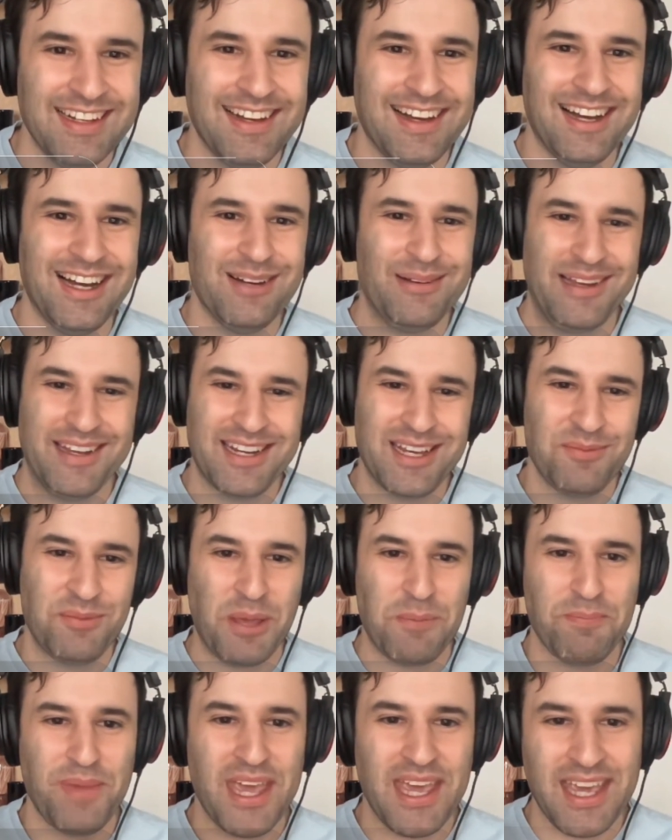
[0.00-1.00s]
It can
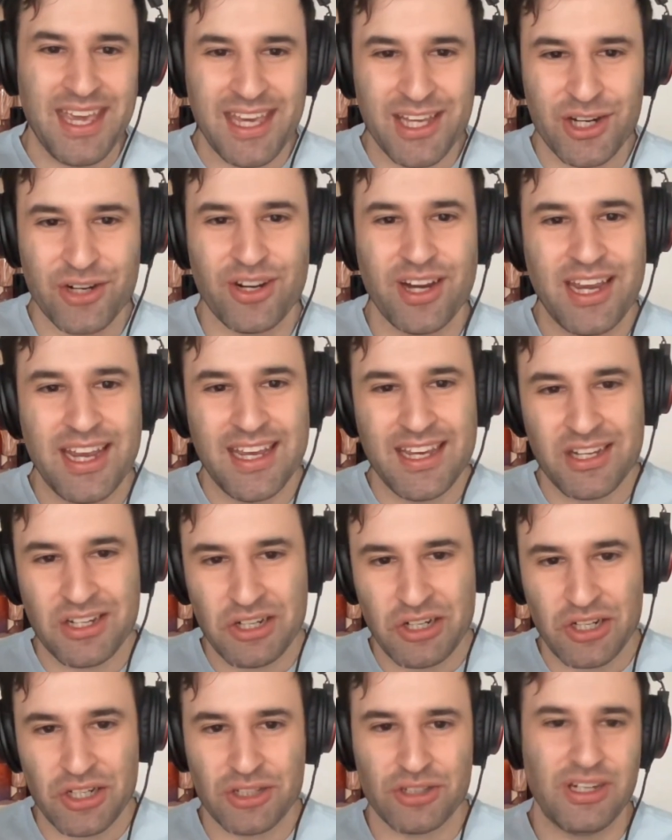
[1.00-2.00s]
mean pain or
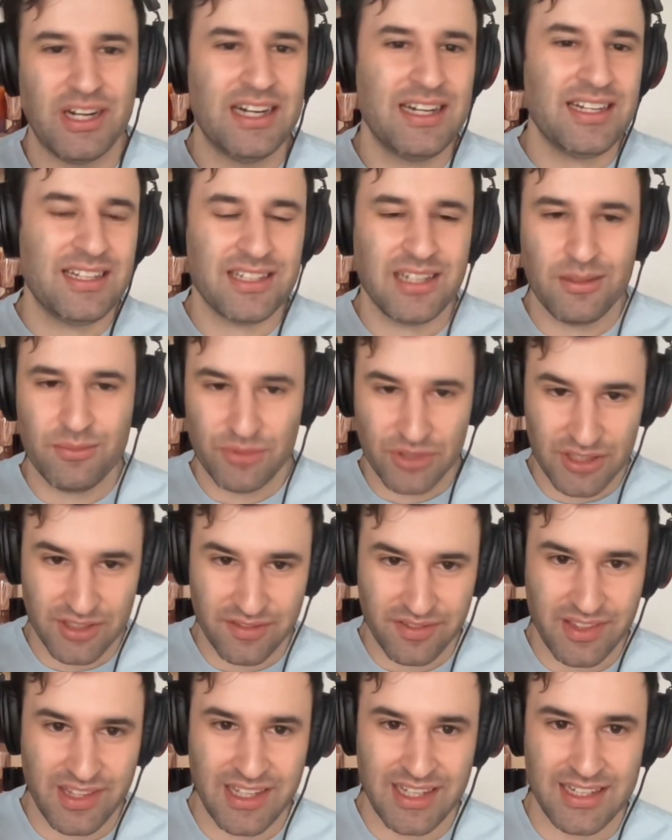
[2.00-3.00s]
anger or any number
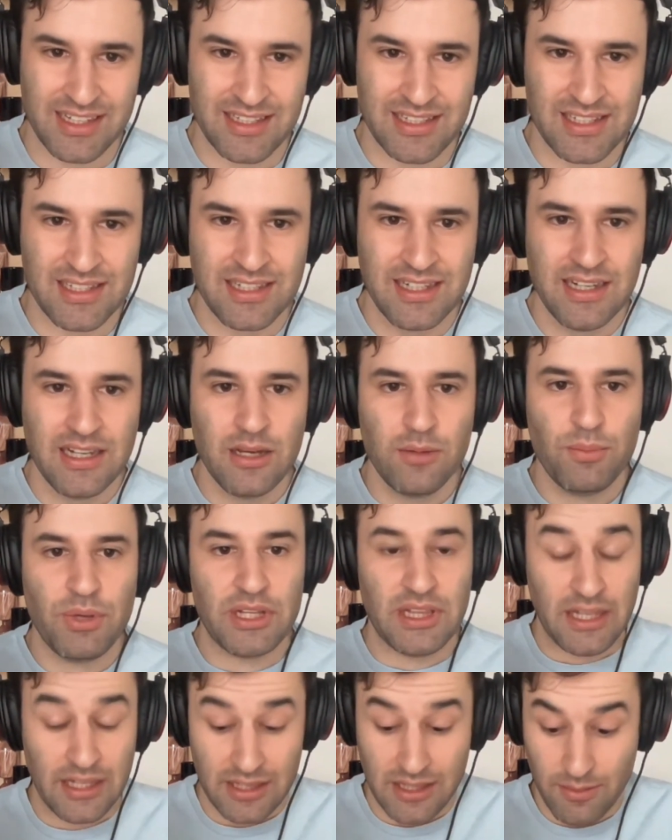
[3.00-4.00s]
of things.
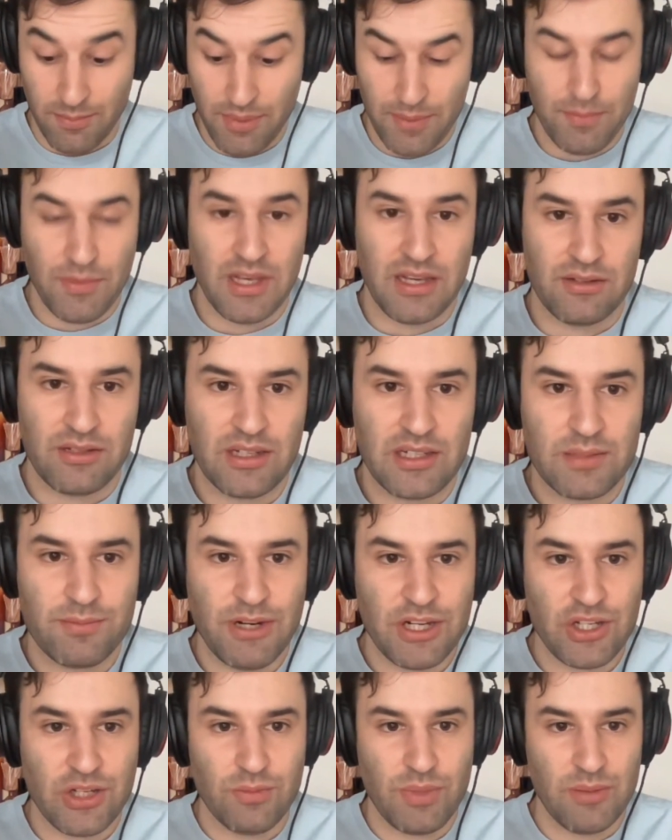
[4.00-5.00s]
But like the
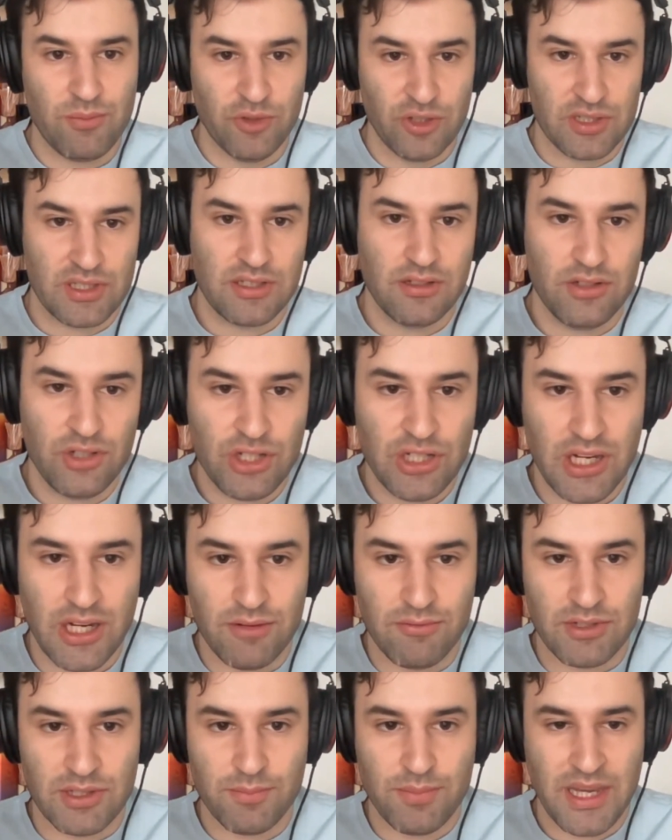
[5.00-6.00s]
expression people
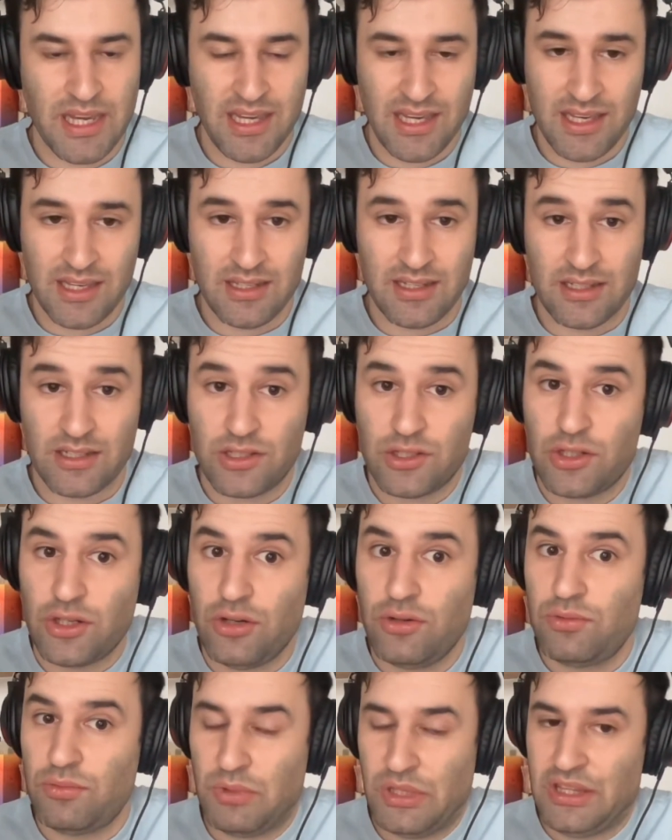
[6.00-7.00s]
associate with pain is
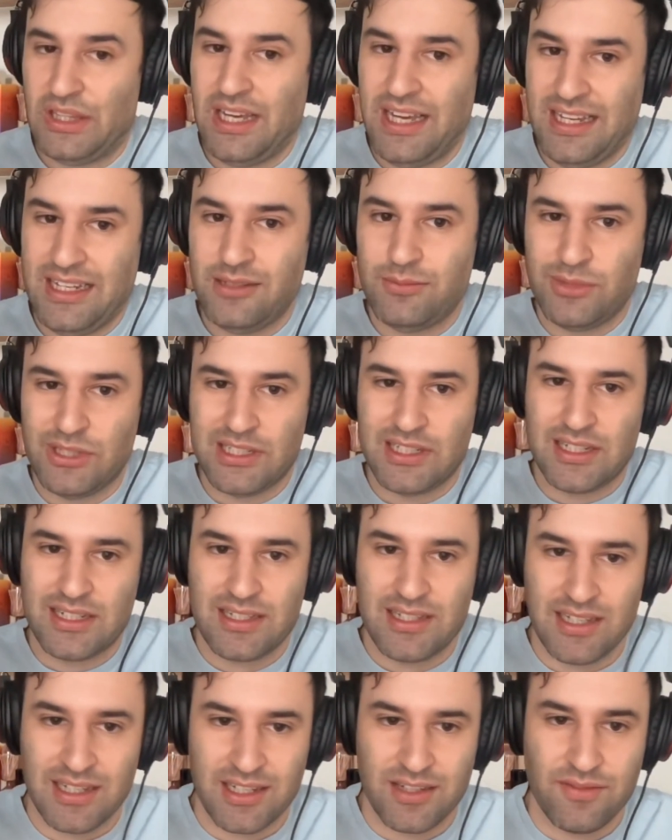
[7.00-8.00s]
so reliably
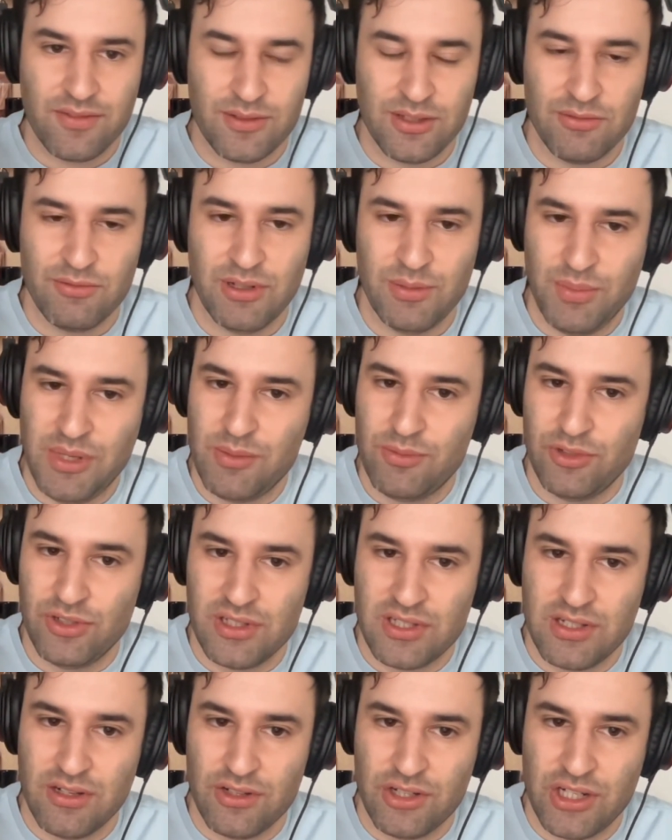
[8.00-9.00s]
distinct from the one people
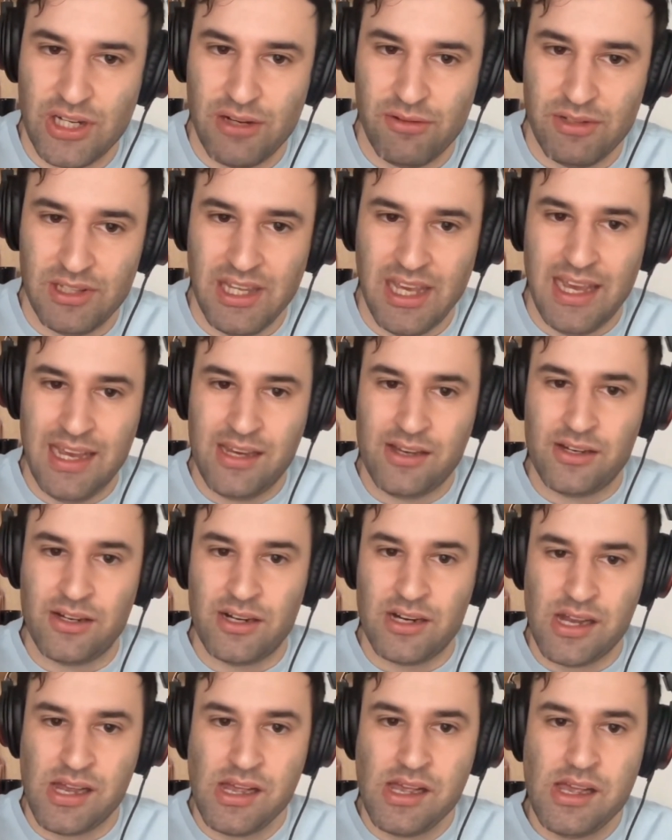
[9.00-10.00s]
associate with
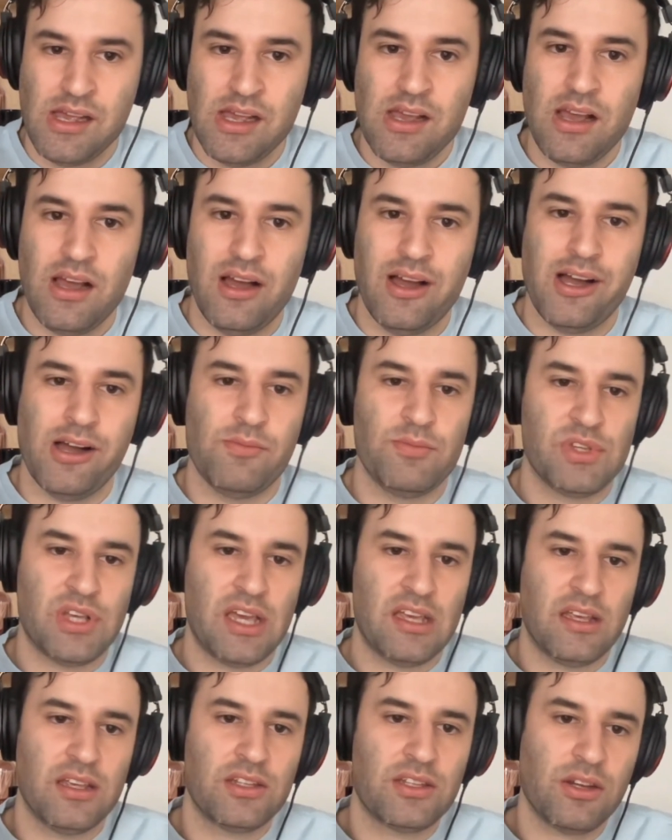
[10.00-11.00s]
anger.
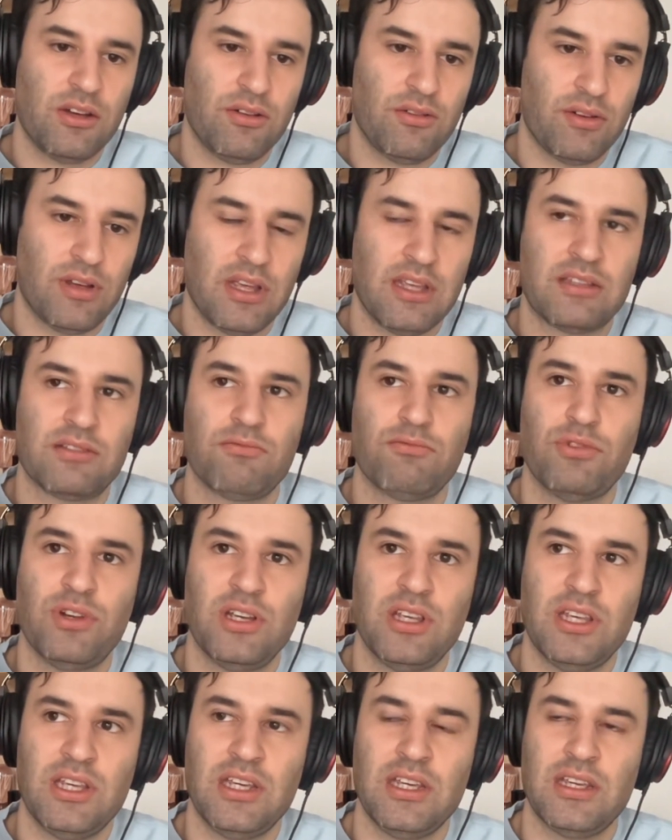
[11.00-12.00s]
And so it's
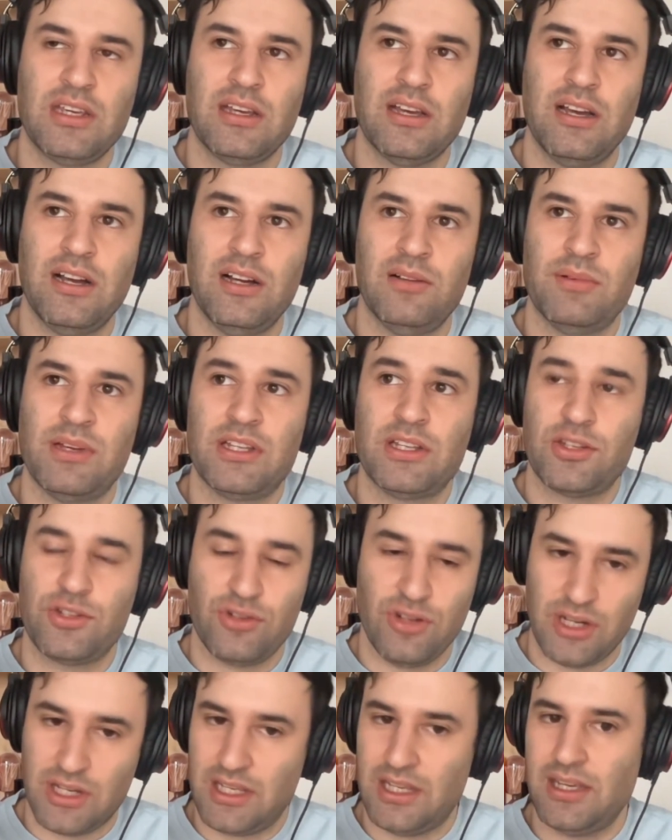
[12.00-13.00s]
really, it's
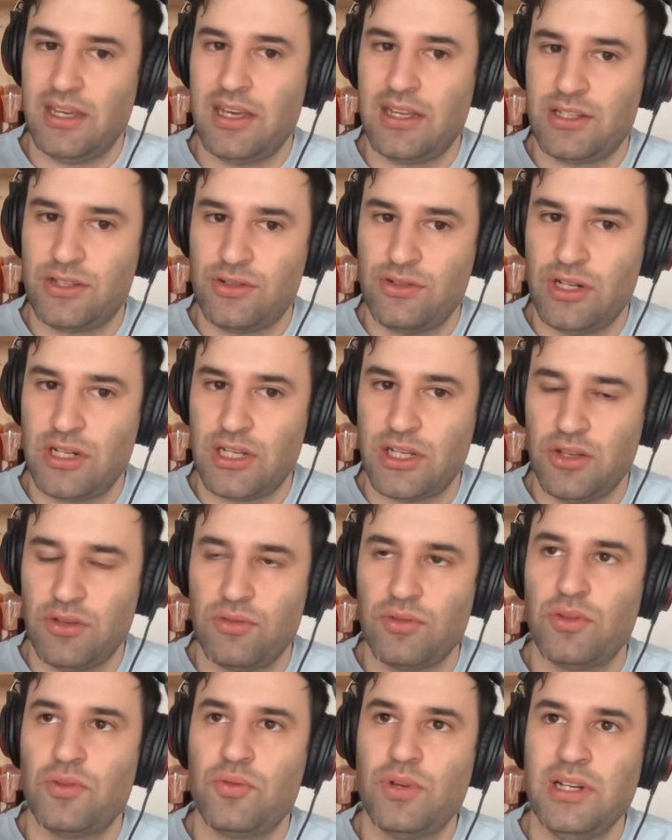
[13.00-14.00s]
tricky. It's tricky.
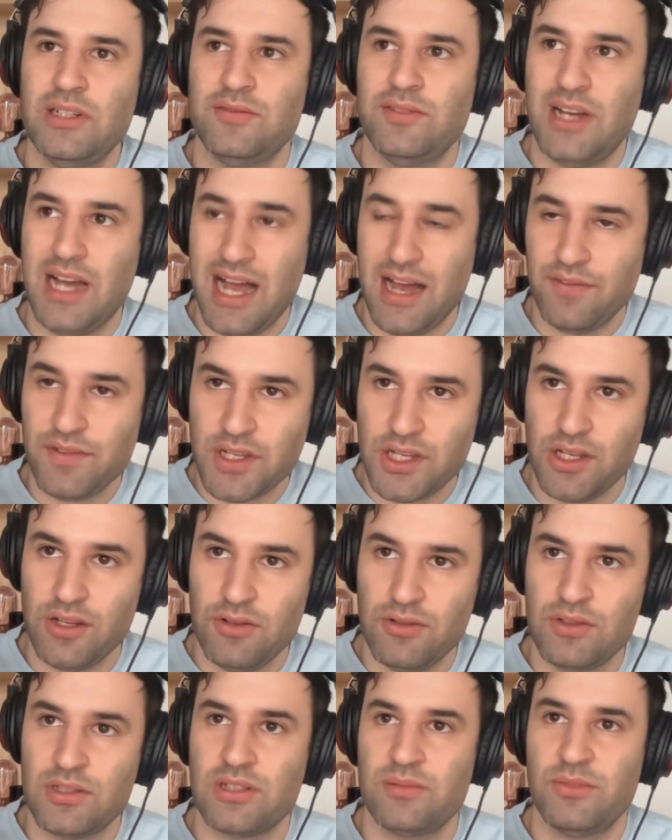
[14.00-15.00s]
You kind of have to
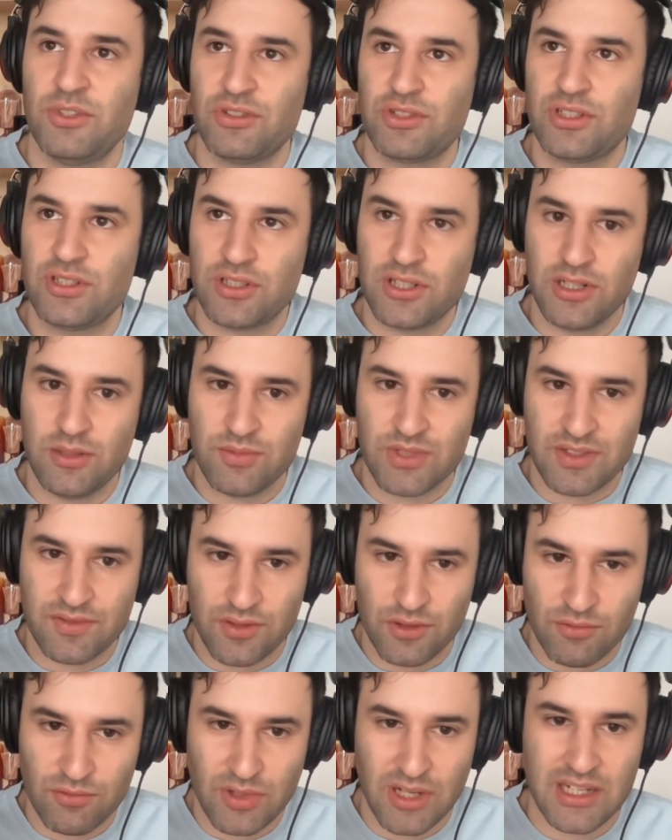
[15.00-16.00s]
use emotion terms if
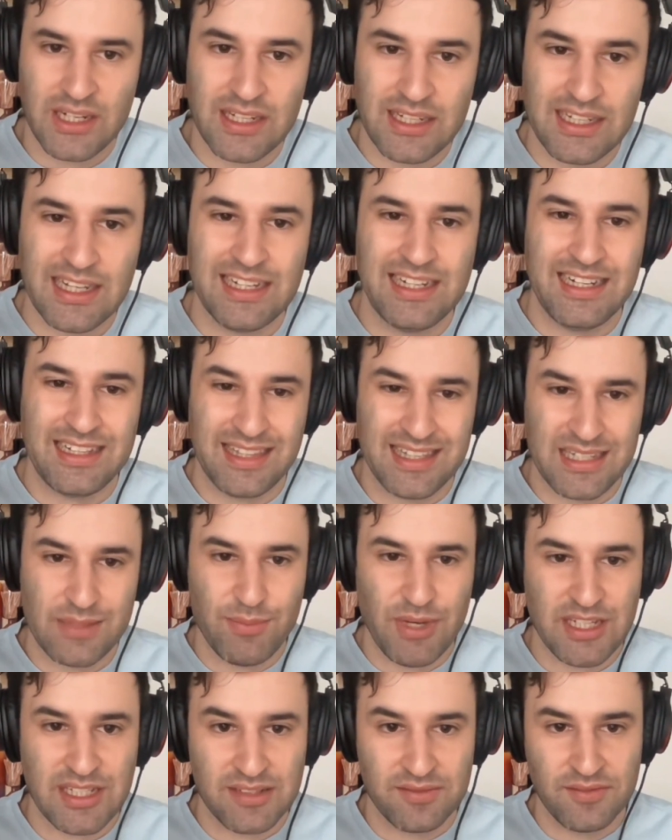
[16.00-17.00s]
you want to get at the
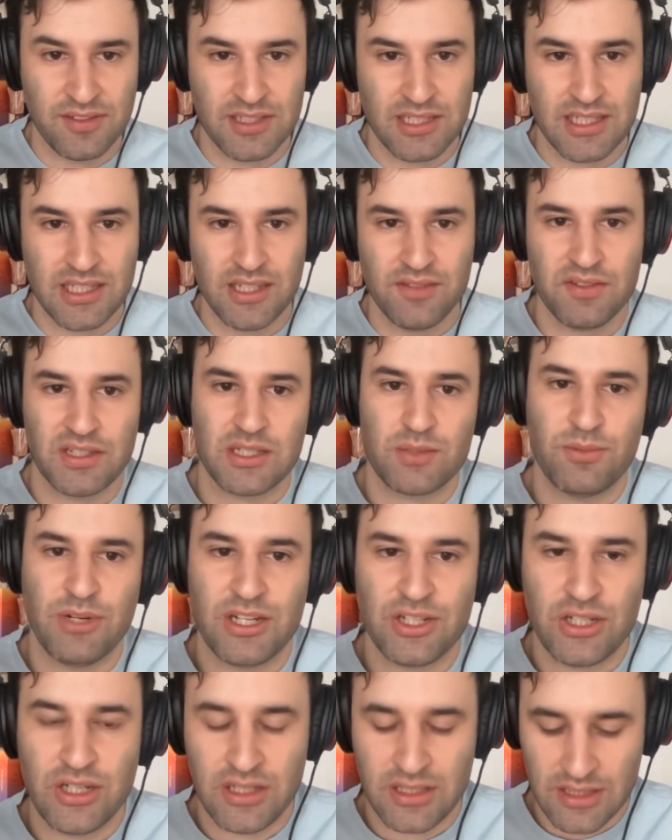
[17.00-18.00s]
specificity of
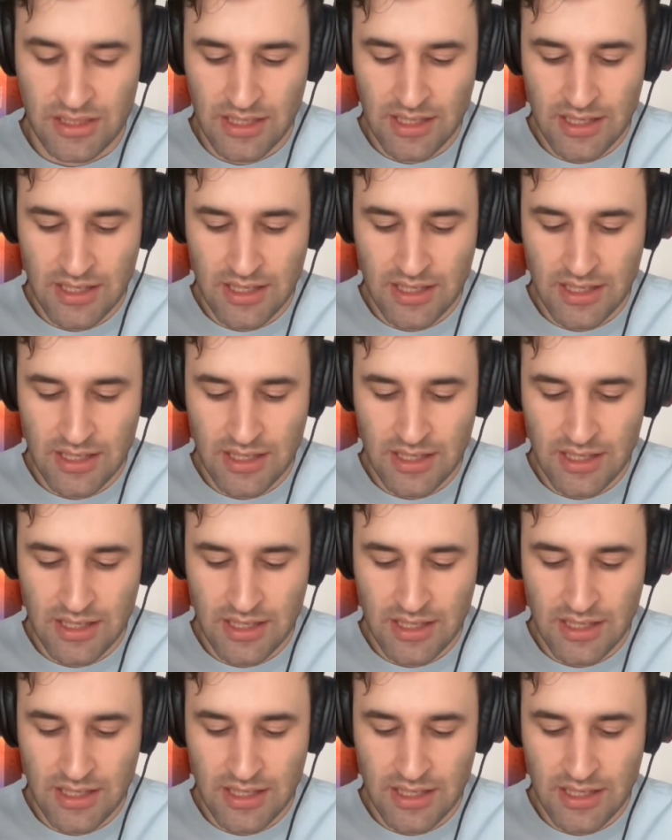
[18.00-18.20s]
expressions.